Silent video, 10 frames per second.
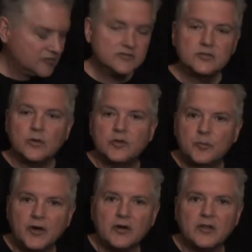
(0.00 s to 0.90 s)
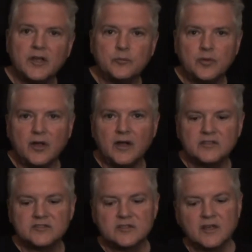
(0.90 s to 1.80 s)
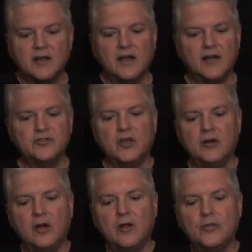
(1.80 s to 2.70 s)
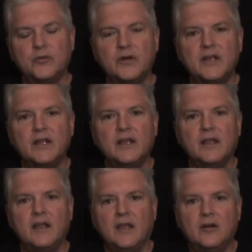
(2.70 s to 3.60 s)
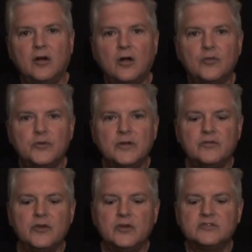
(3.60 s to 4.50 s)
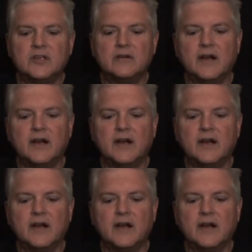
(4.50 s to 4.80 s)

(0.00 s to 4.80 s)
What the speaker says: So on the Paralight Plus, I've done all 3. And all 3 of those are